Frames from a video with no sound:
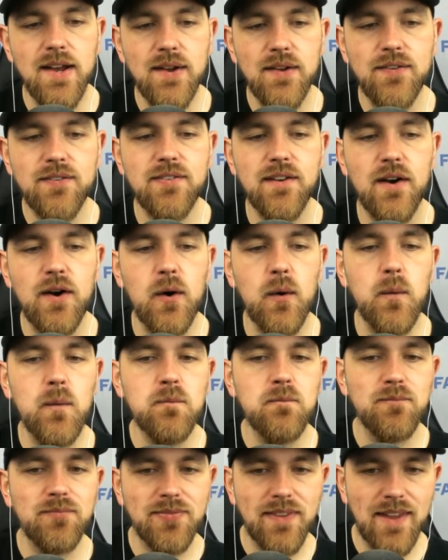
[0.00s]

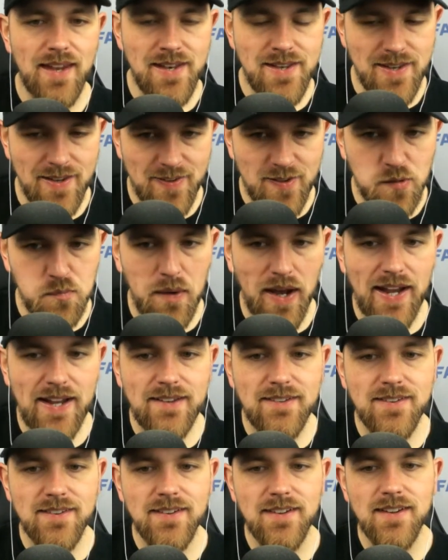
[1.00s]
So,
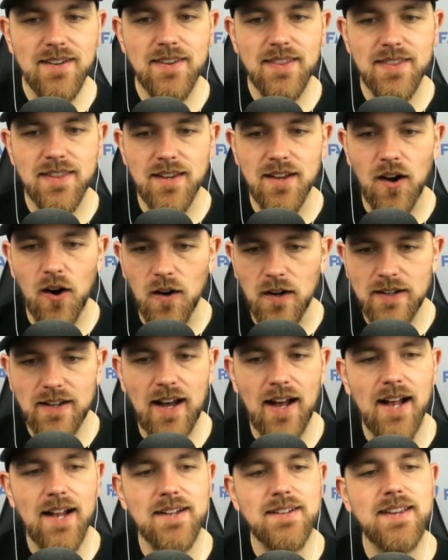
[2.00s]
despite the hard
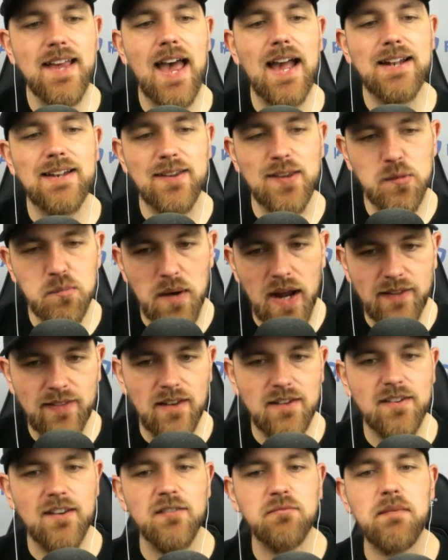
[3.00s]
contact, despite
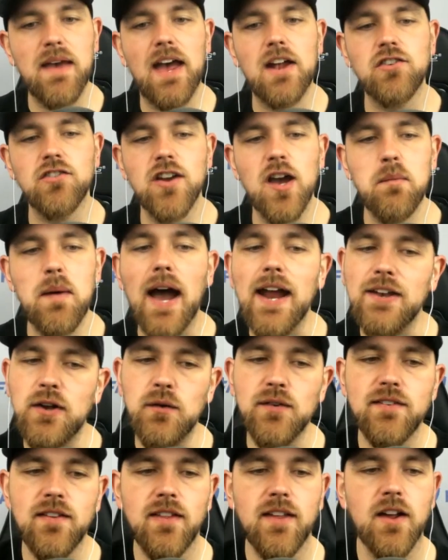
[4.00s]
the tough matchup, I
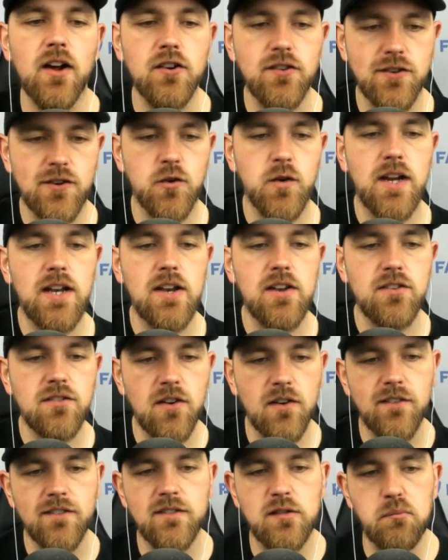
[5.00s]
do still think Hunter Greene
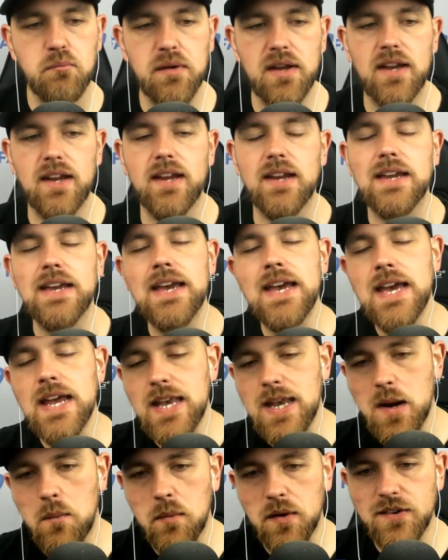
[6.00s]
deserves to be
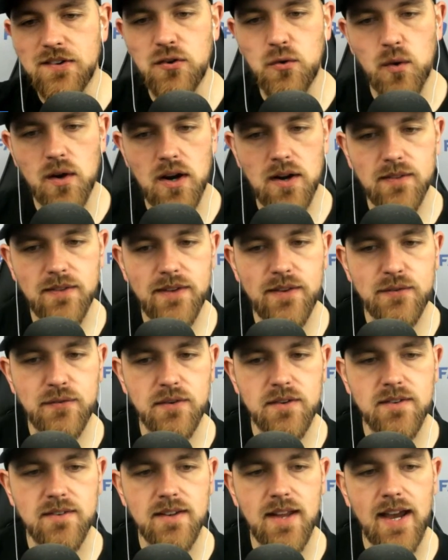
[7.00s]
number two on our list
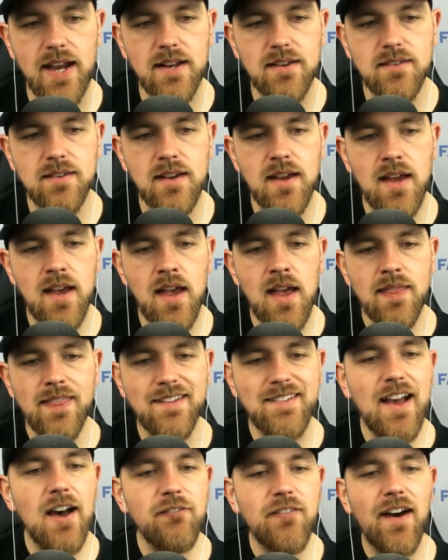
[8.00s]
for tonight.
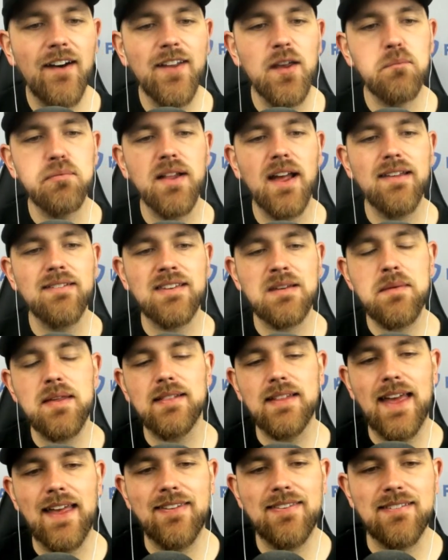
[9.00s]
The top value play is going to
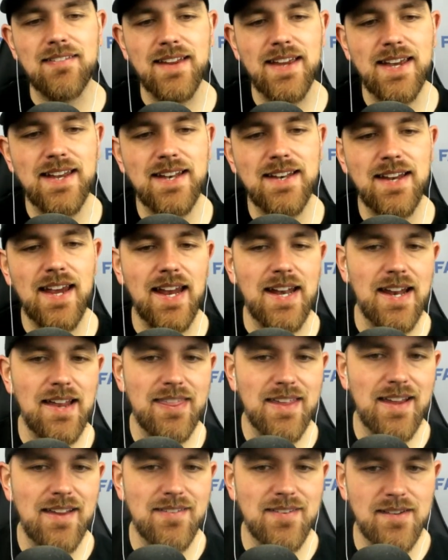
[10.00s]
be Lance Lynn, and I
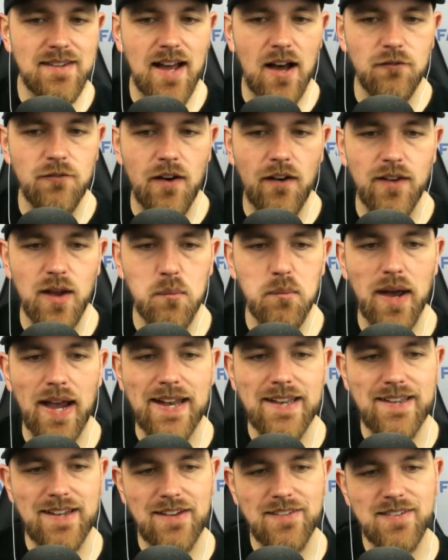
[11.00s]
think he's the top value
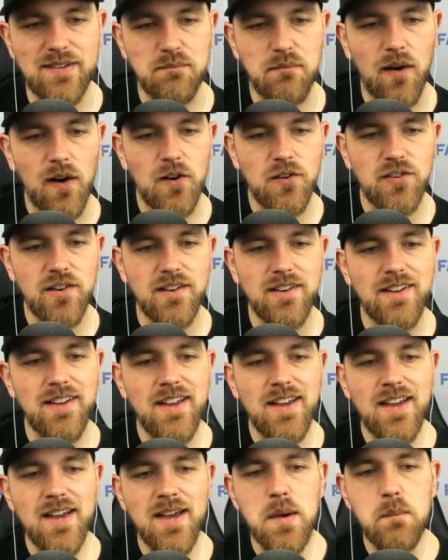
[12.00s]
by a decent margin,
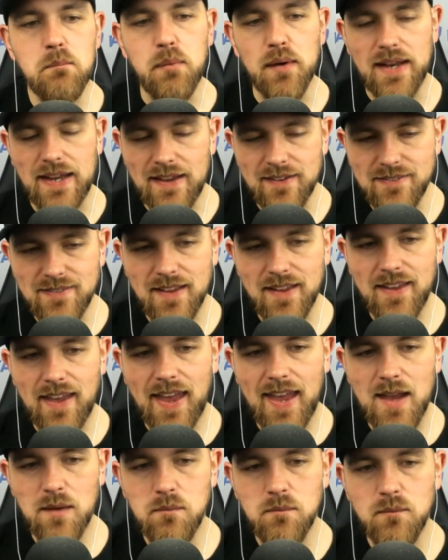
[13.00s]
but he is in the
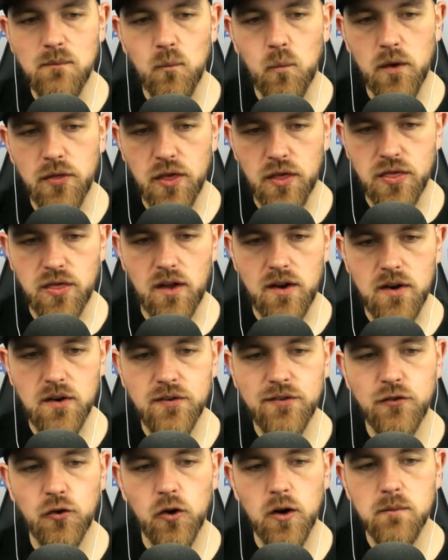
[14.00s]
game with a
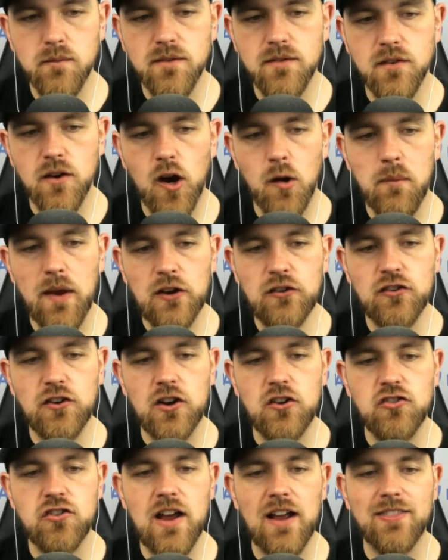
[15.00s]
thunderstorm. So make sure
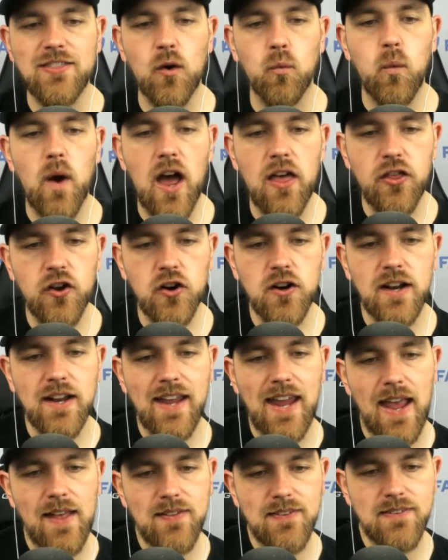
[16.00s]
you check the weather in
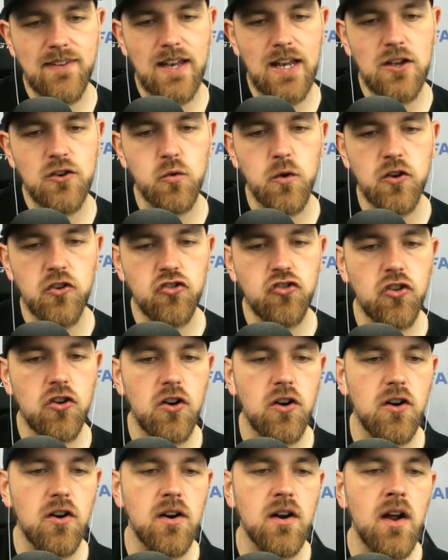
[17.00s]
Kansas City to
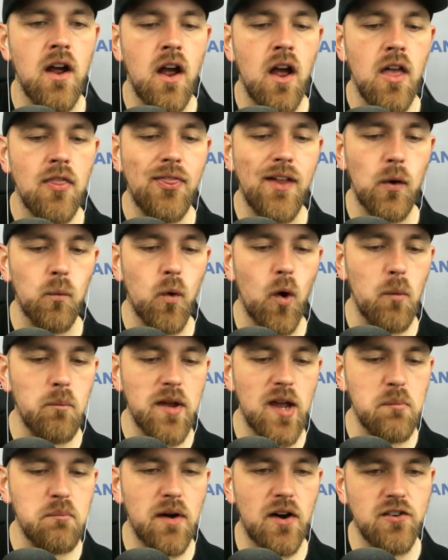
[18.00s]
ensure there won't
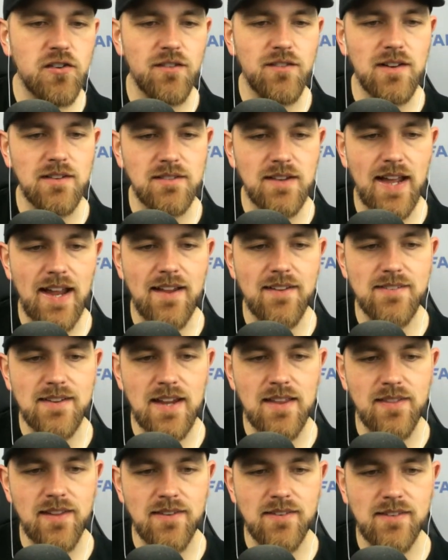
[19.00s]
be a bunch of delays
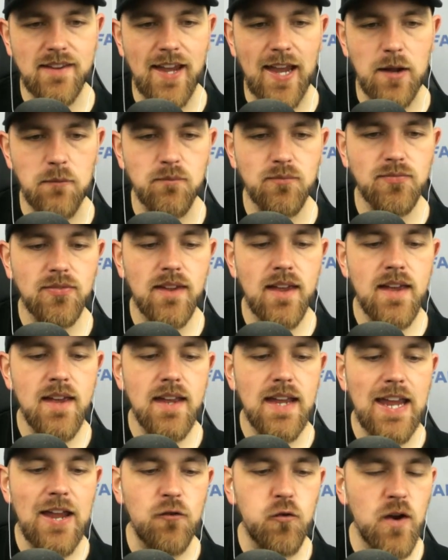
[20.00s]
in this game
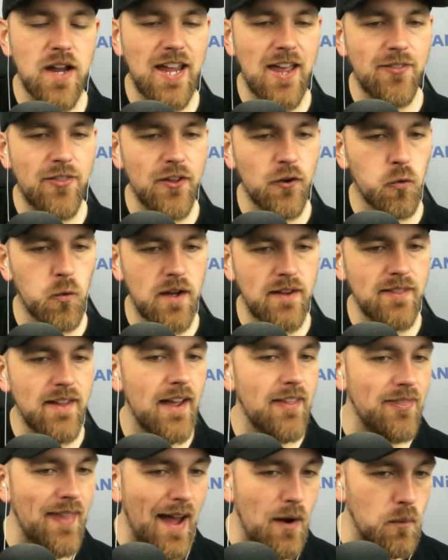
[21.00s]
if we get the green
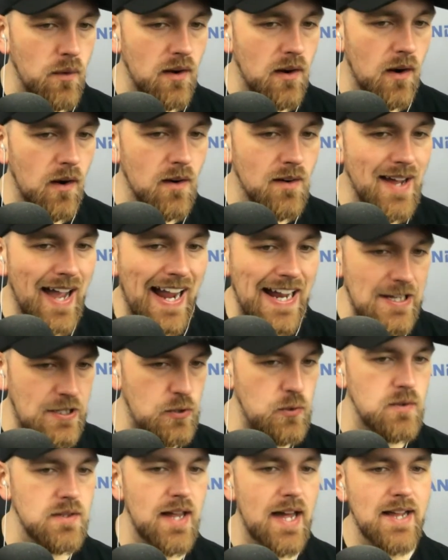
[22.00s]
light in that regard, I
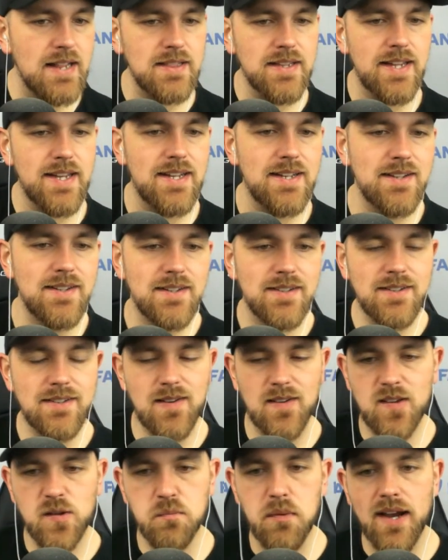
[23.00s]
do like Lynn,
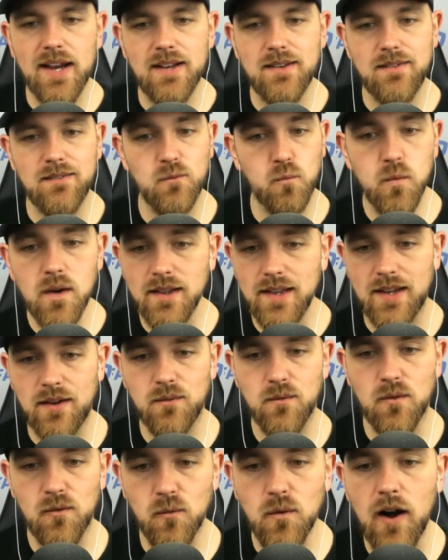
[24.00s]
despite
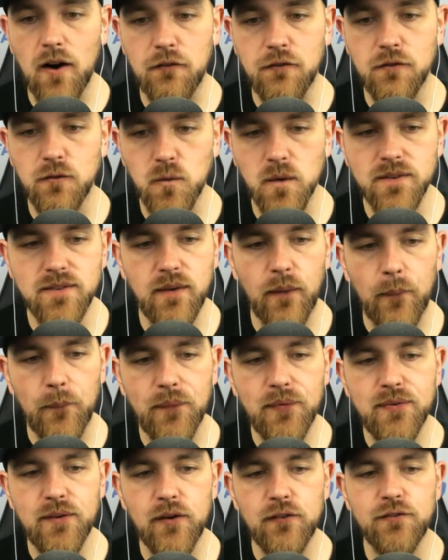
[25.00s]
really rough
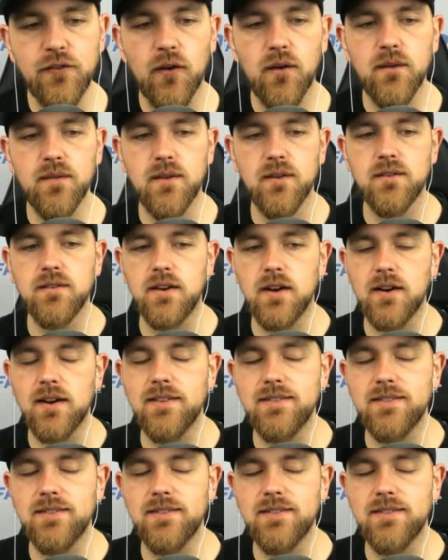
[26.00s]
results so far this year.